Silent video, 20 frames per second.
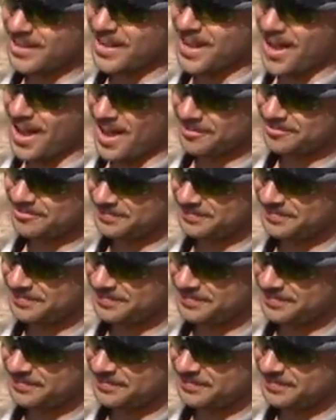
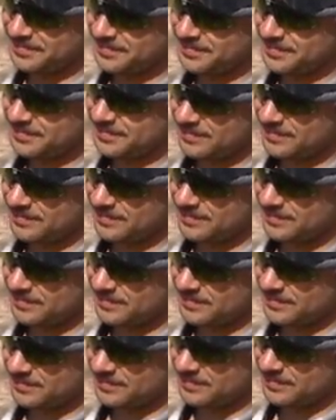
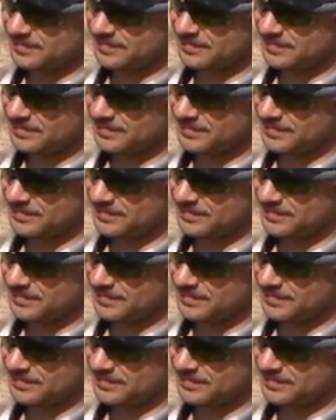[no speech]